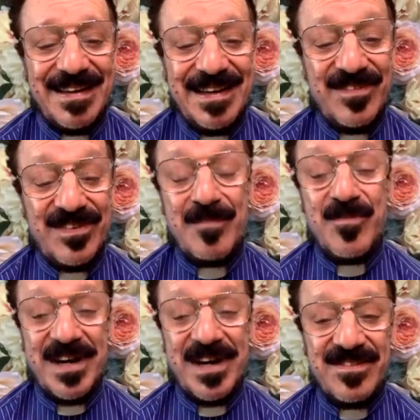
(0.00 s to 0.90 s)
in some
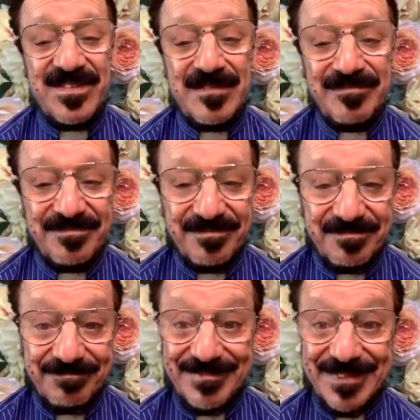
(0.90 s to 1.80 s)
ways,
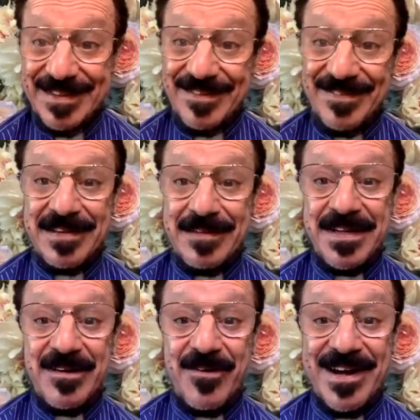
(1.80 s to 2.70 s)
this can
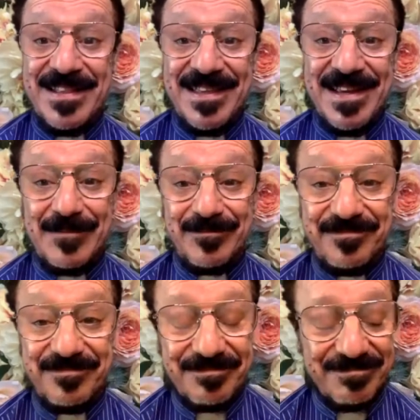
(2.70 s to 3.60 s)
be a great thing.
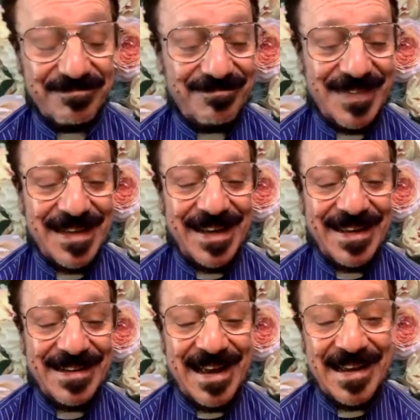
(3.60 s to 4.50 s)

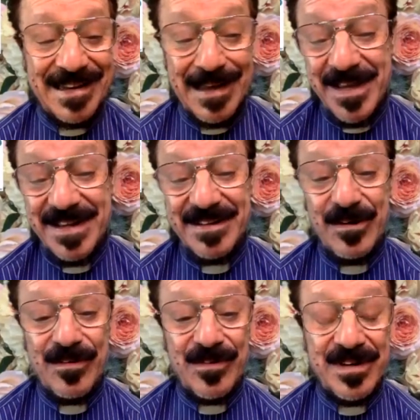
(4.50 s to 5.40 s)
And I am getting
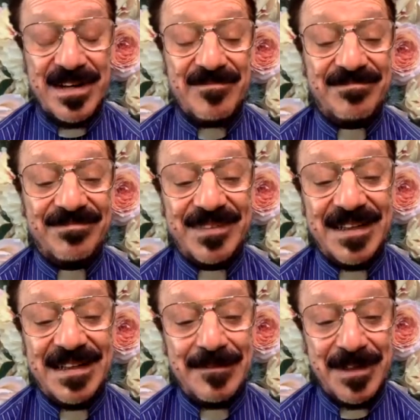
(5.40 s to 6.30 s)
over it. And,
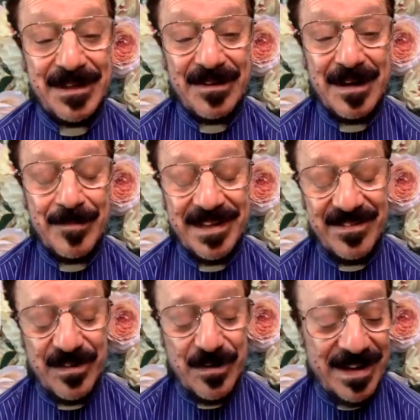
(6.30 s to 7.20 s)
a couple
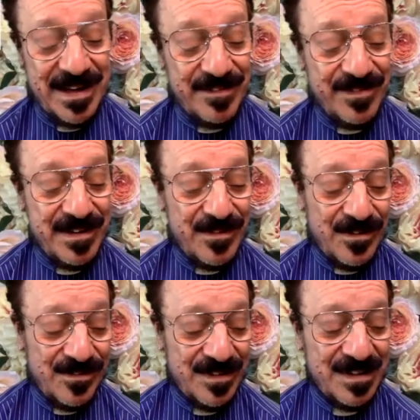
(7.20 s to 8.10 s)
days ago, I had a
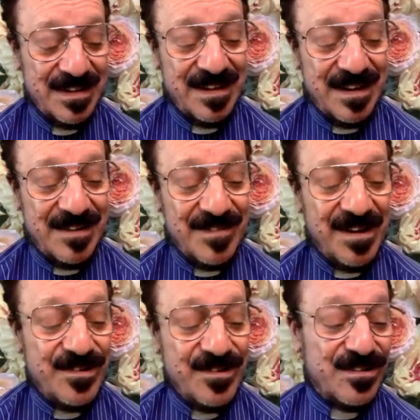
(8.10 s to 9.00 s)
fever of
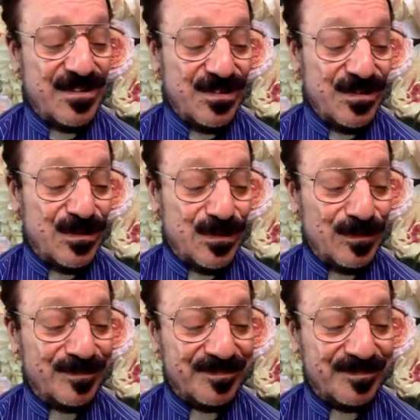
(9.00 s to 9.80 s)
102.